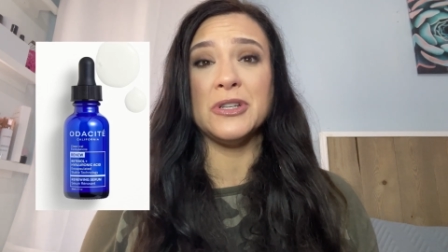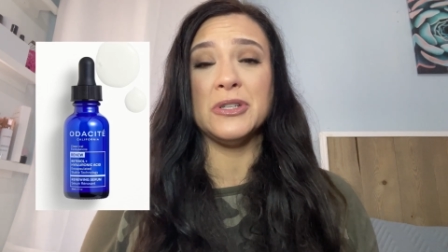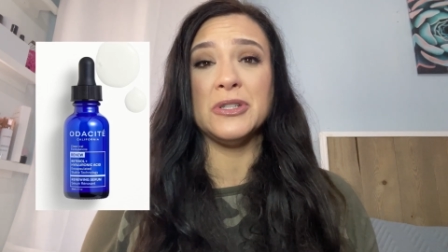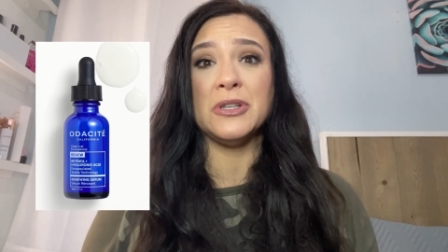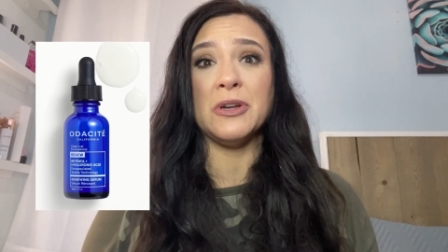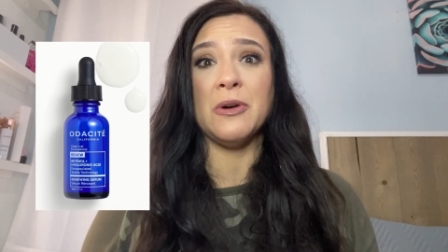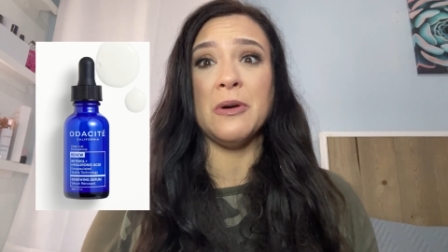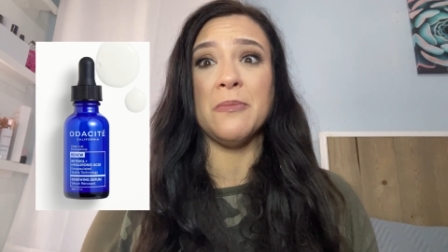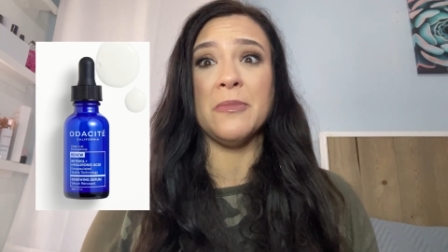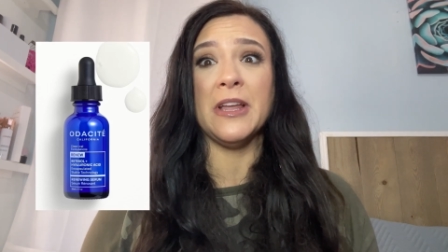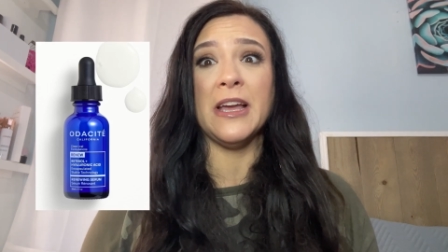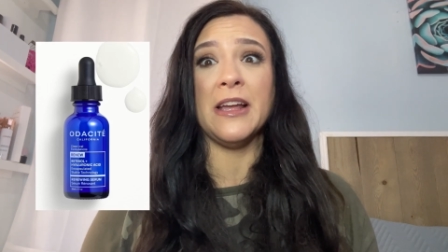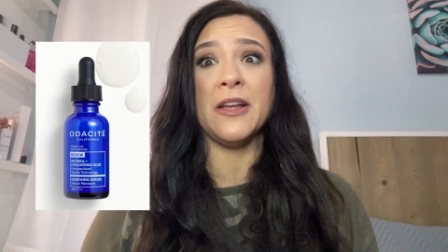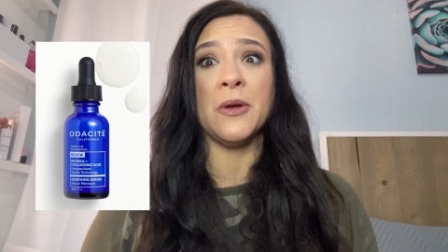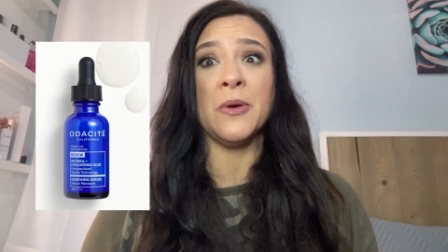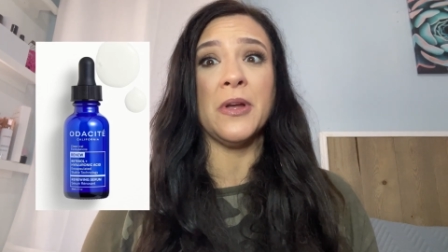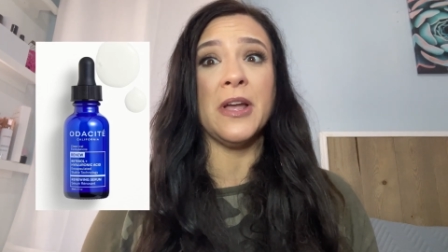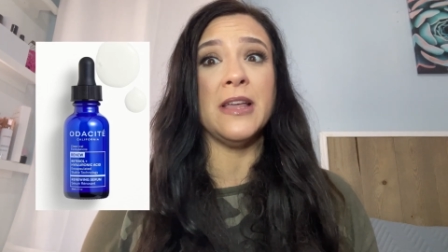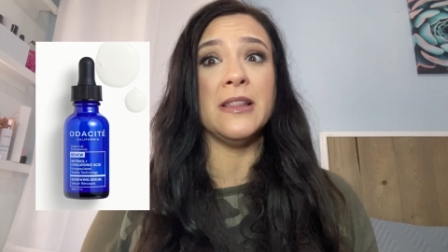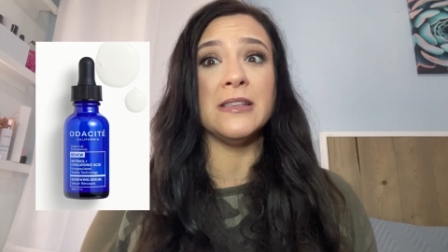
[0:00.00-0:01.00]
So I'm like,
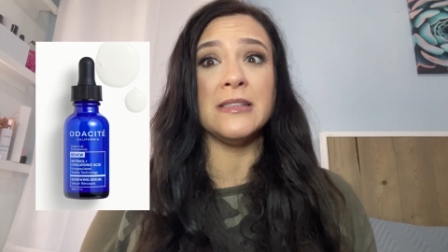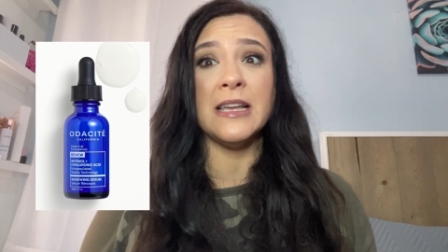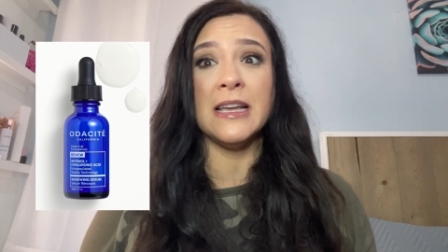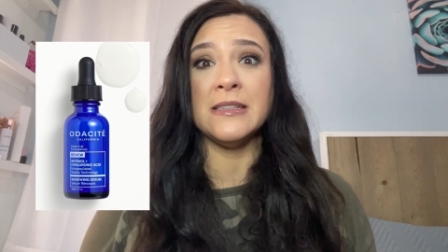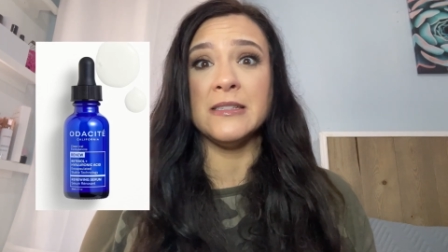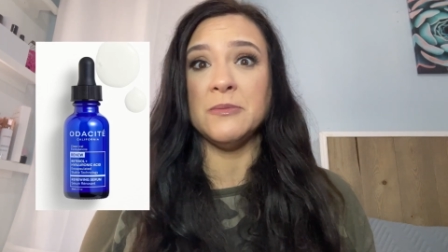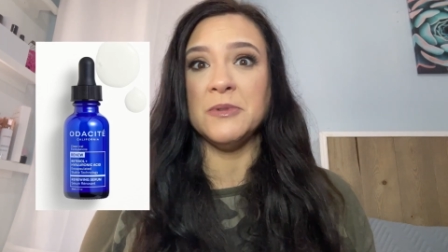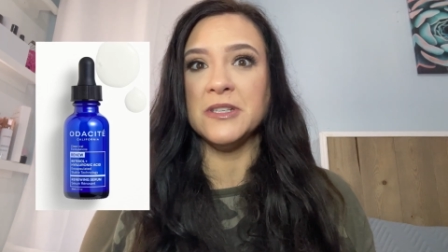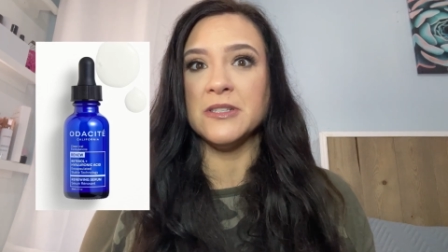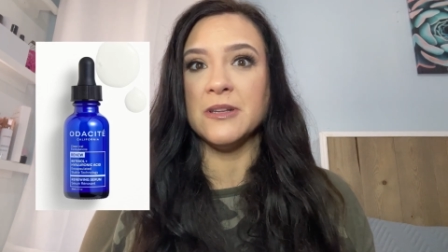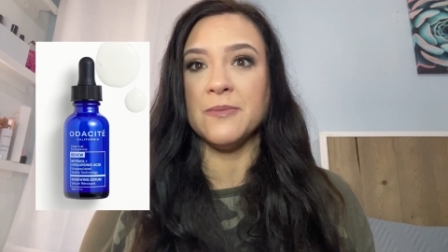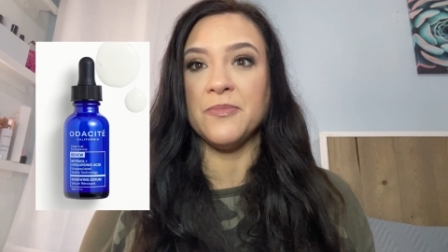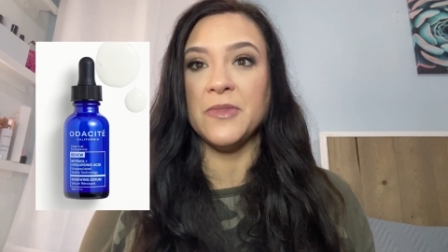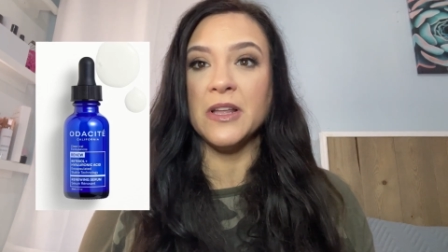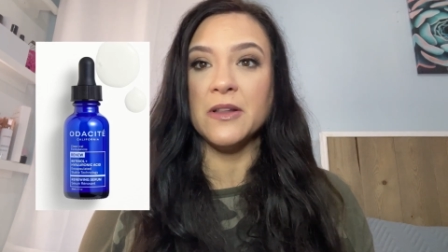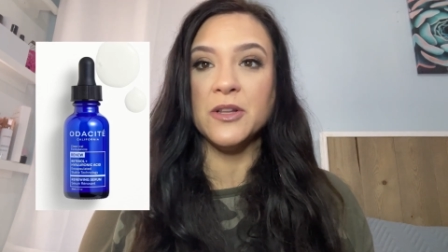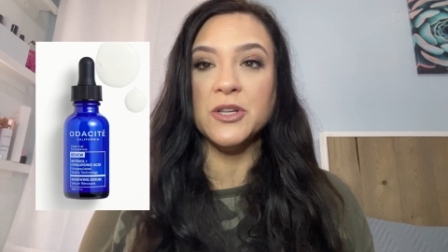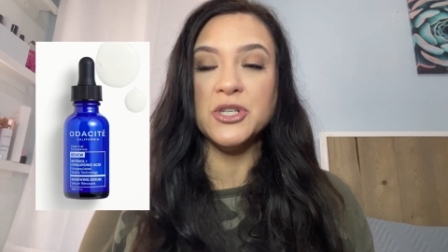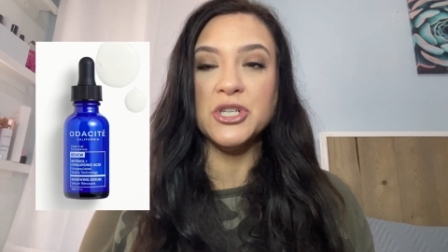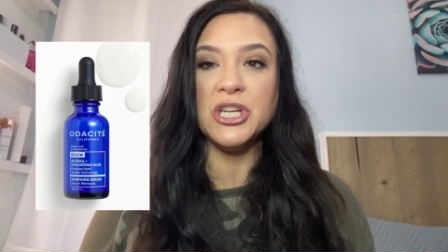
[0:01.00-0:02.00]
okay, this has to be
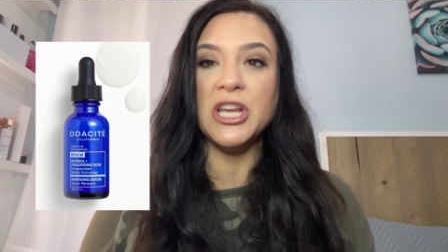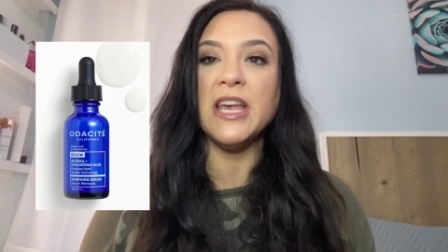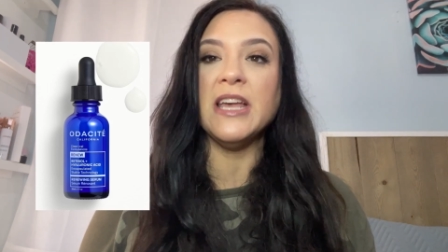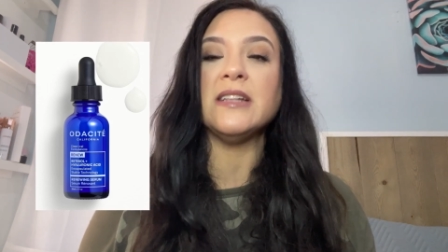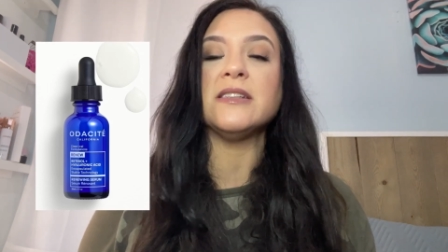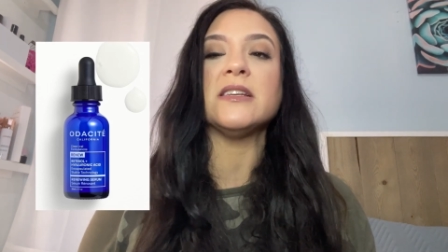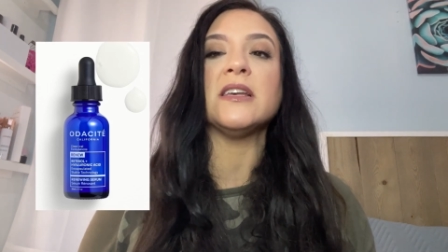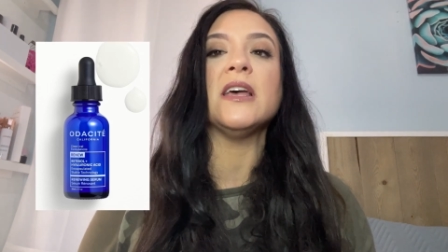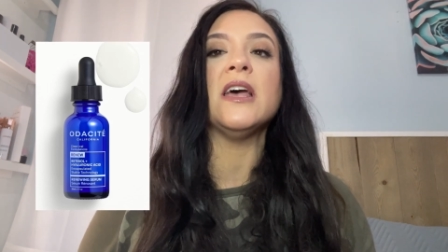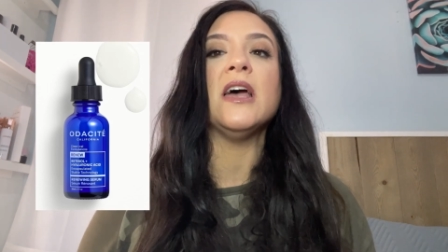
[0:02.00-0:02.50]
something legit.